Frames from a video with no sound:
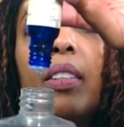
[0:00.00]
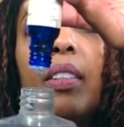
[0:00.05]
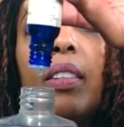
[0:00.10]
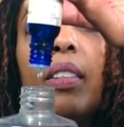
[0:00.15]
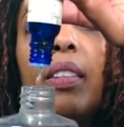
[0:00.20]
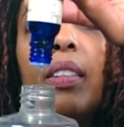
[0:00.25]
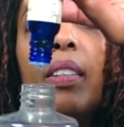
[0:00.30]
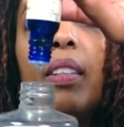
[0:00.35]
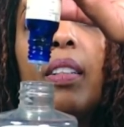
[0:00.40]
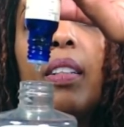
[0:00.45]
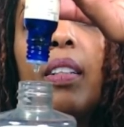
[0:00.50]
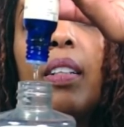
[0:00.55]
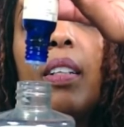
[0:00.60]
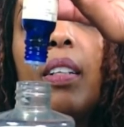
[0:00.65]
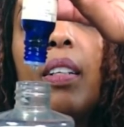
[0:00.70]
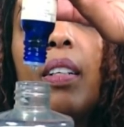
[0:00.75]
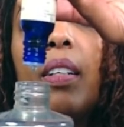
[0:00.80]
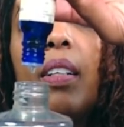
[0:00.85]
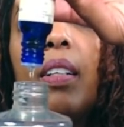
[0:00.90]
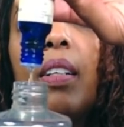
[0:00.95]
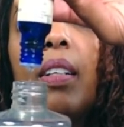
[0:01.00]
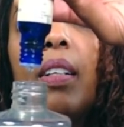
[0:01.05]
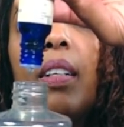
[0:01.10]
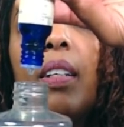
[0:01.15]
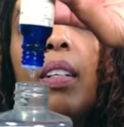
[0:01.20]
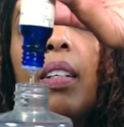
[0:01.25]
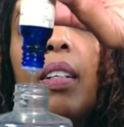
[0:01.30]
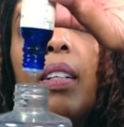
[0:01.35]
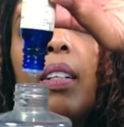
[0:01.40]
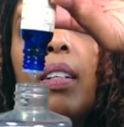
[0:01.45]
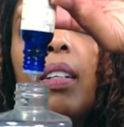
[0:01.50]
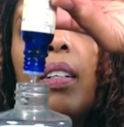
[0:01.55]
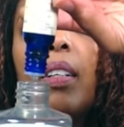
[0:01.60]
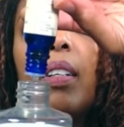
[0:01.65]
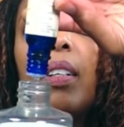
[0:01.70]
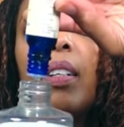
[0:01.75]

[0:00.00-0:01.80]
Nothing is said.